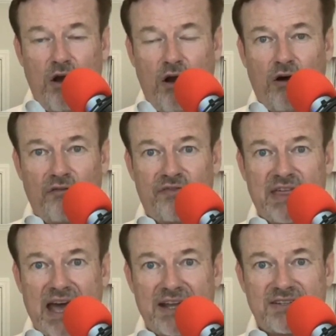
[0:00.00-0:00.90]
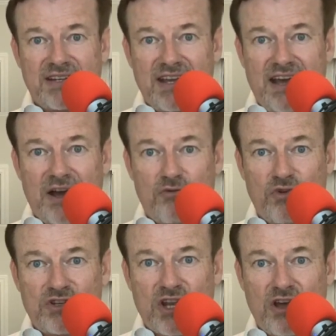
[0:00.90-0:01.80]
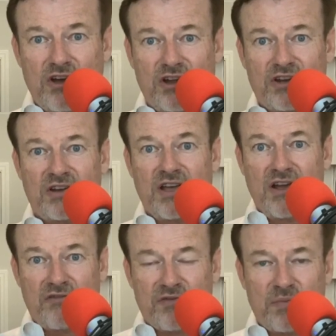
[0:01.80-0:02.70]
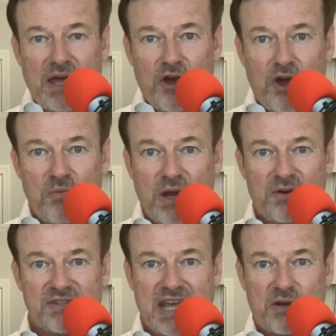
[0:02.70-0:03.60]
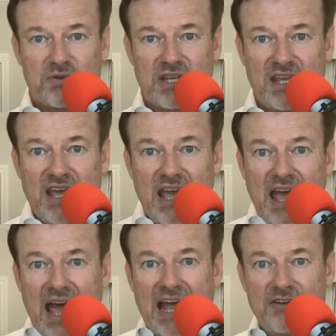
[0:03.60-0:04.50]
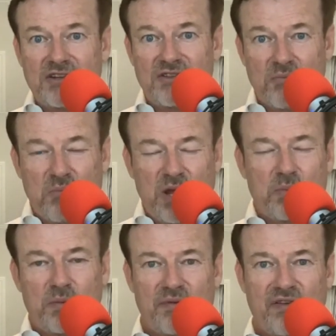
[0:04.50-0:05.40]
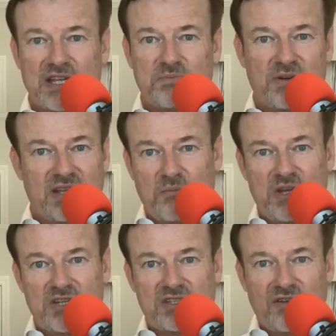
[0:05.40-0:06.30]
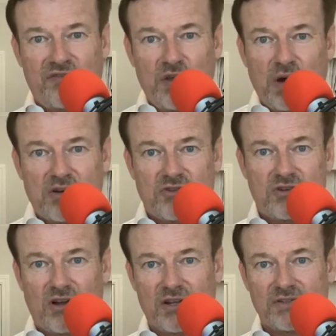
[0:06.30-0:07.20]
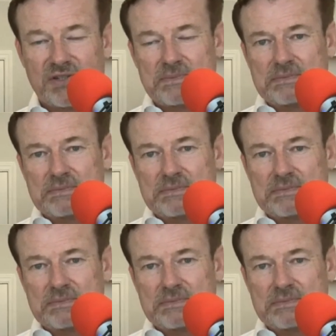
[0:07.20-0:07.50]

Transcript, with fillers: of that uh, return from that homeowner's equity. And the minimum investment can be just a few hundred dollars.